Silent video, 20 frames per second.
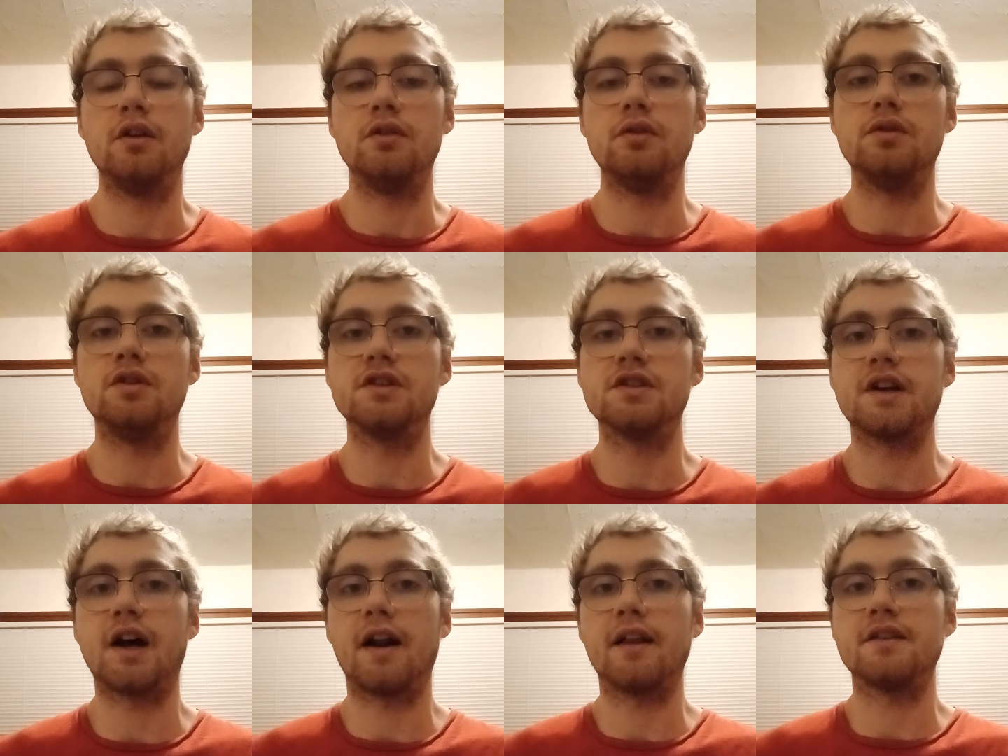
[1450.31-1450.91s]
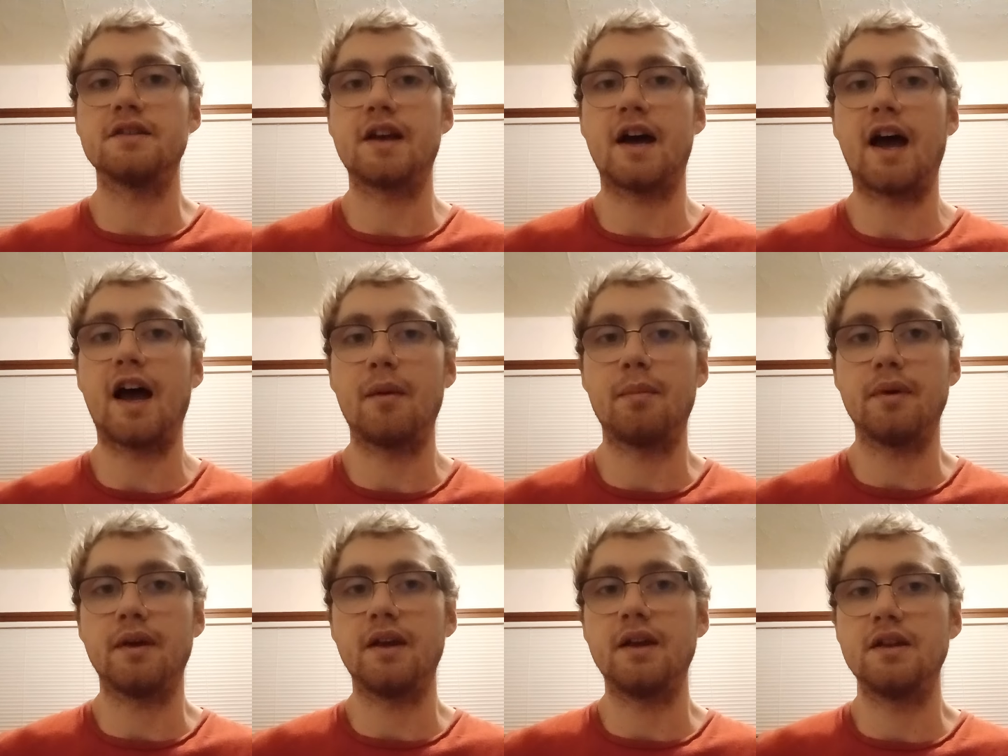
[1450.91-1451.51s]
You just got to
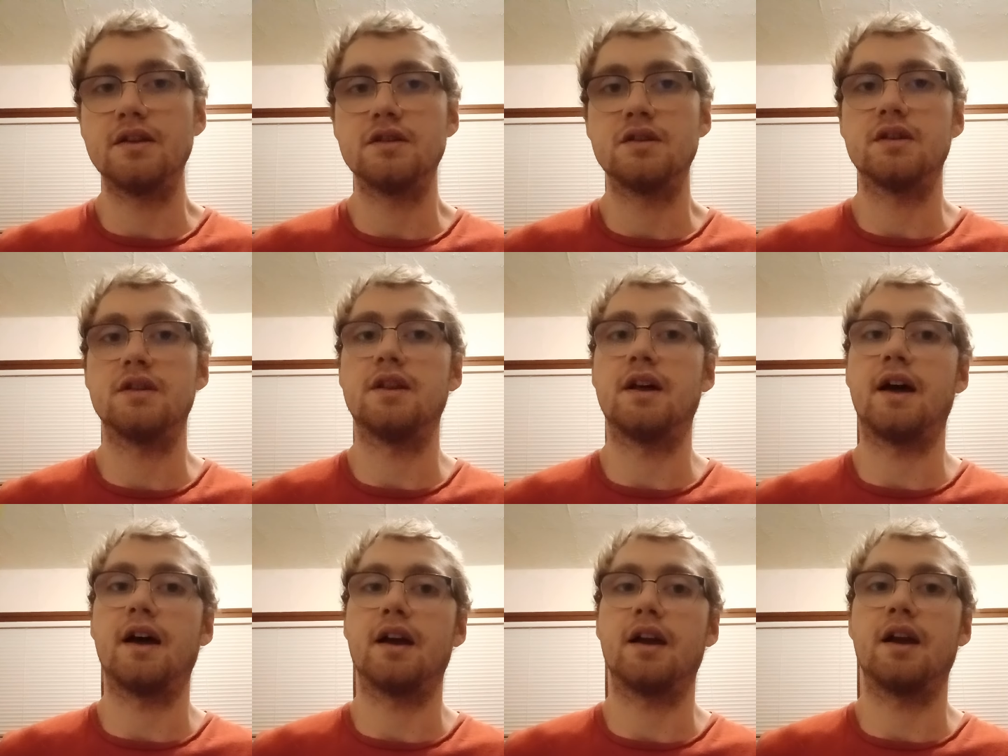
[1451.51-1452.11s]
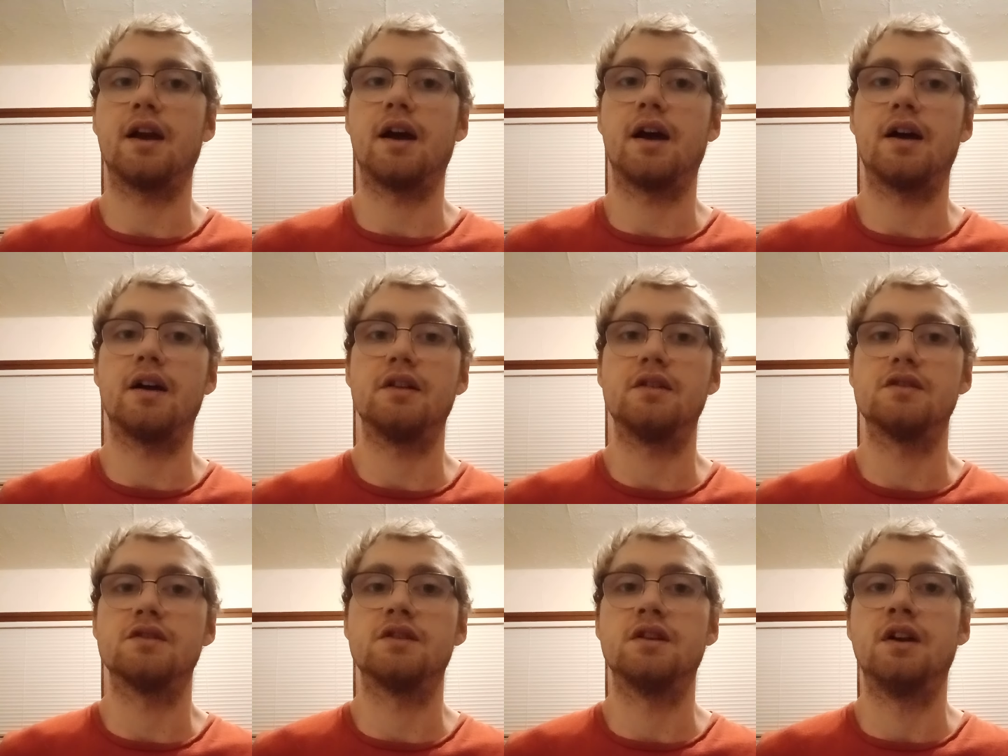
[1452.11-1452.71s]
tap into that,
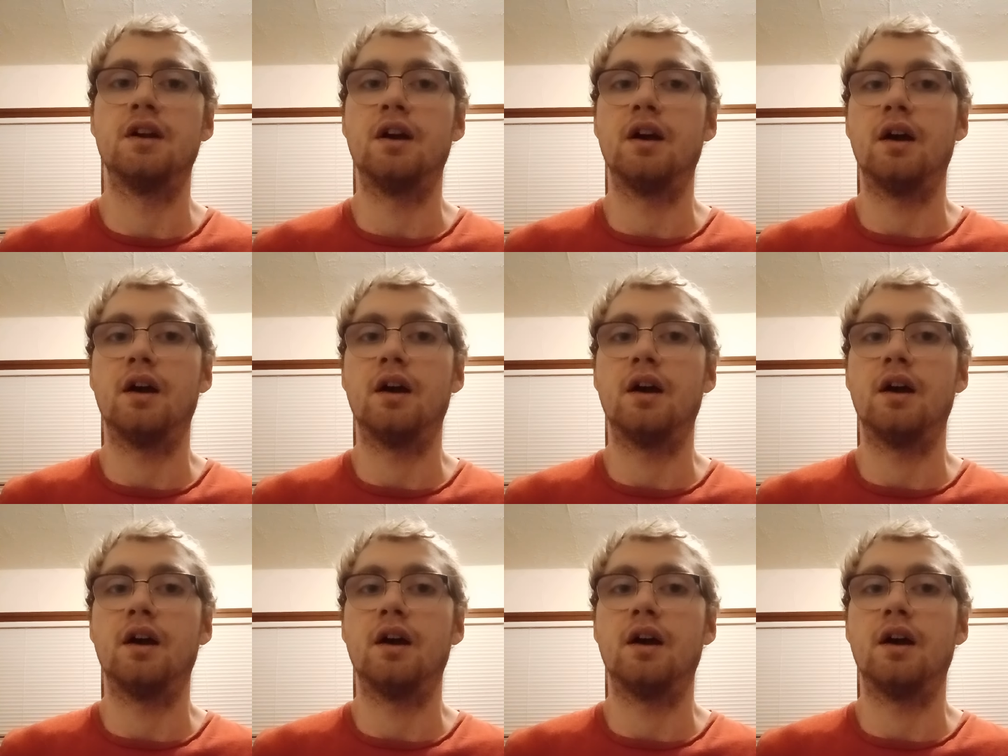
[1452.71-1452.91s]
guys.